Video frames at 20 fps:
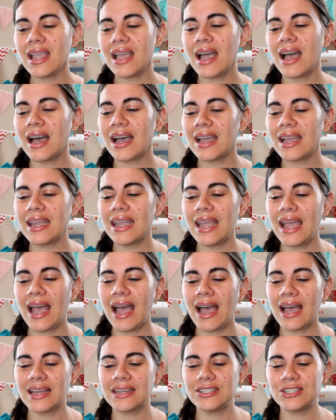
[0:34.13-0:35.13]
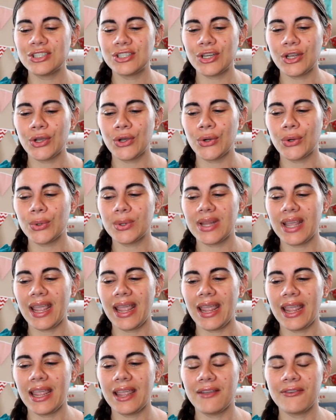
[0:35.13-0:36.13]
I had showed
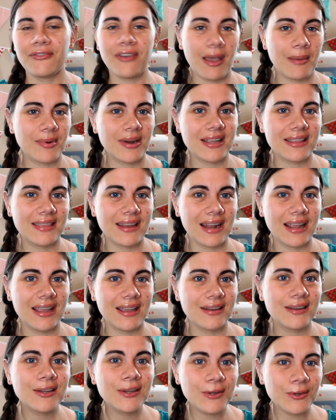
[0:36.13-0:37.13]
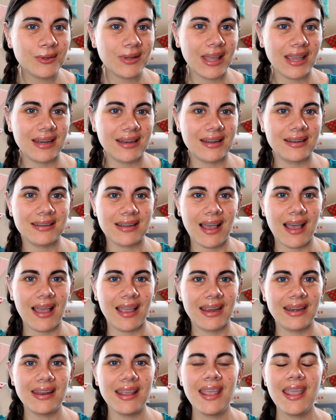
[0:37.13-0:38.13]
a fabric that I had Kool-Aid
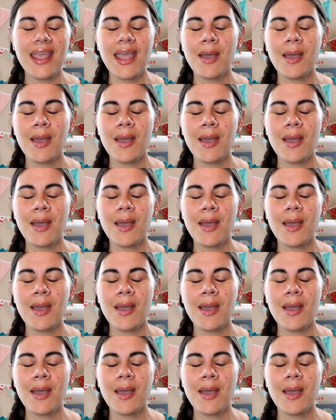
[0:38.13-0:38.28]
dyed,